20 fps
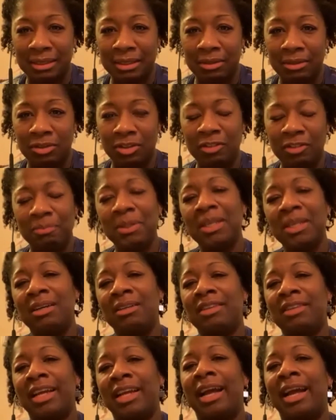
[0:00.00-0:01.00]
Just
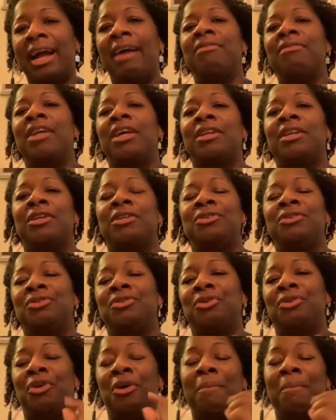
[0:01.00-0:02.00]
because I have that
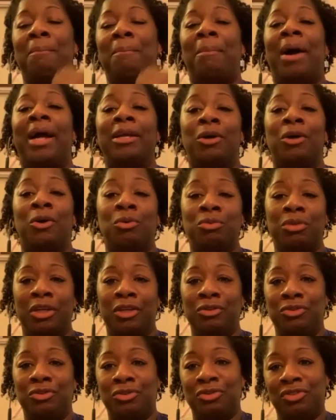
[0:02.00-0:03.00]
my own
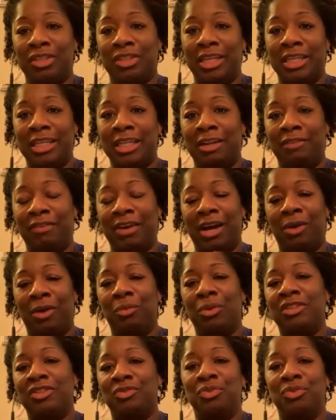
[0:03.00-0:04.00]
understanding of
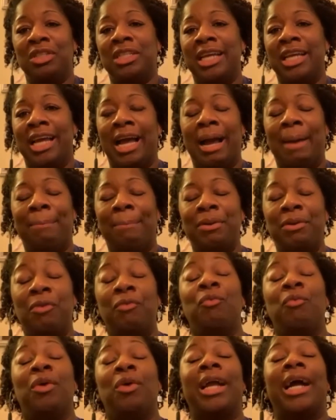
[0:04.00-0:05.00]
what's really happened,
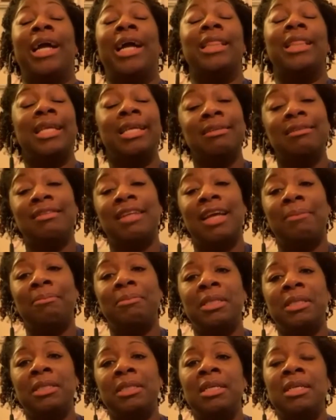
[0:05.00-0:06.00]
of what I think is
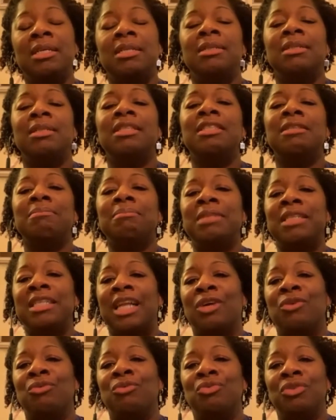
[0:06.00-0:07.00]
happening, doesn't mean
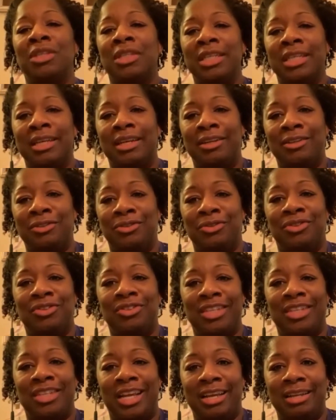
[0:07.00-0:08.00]
I really
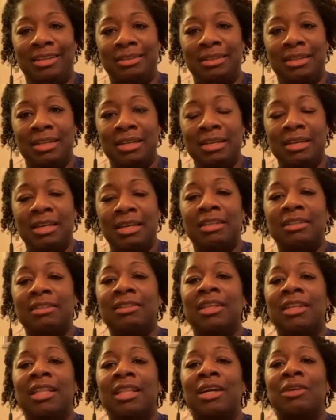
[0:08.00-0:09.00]
understand
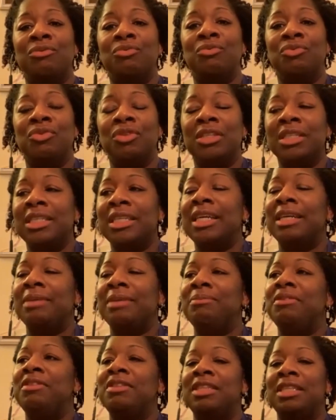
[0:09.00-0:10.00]
until I really
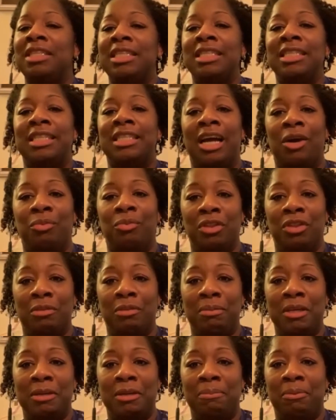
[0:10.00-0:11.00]
am sitting down with
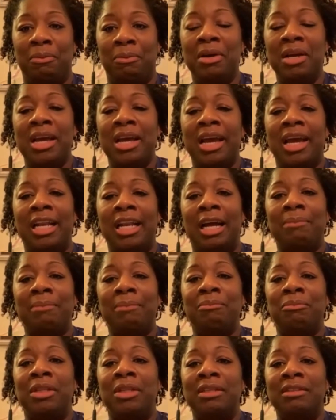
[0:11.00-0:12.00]
people and
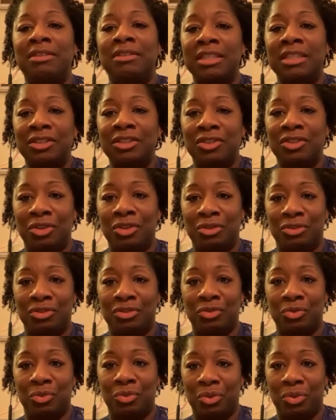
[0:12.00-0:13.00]
I'm listening to their
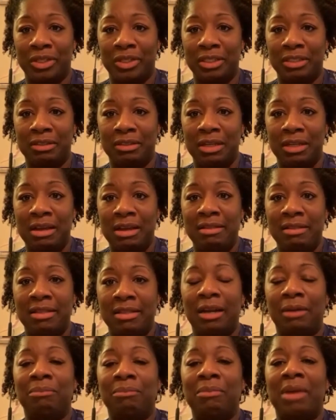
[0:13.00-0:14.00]
stories,
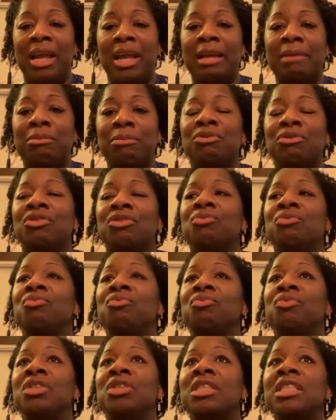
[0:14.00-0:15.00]
that I'm able to
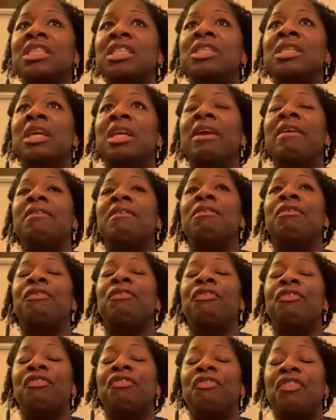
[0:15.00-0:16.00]
really
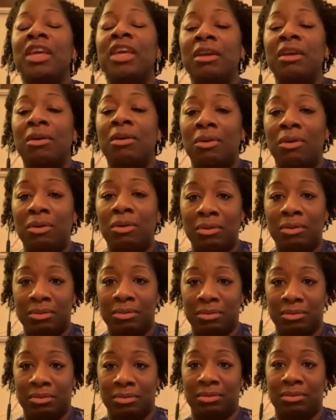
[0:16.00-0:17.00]
feel
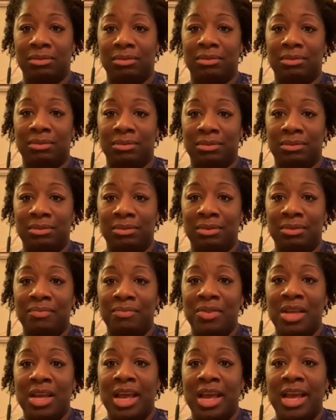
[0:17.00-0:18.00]

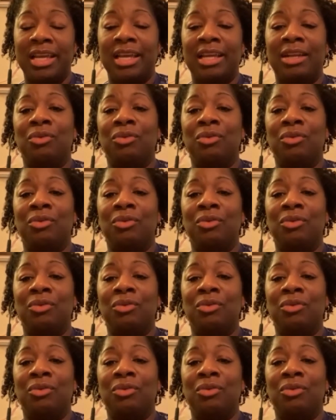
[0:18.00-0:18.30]
and get a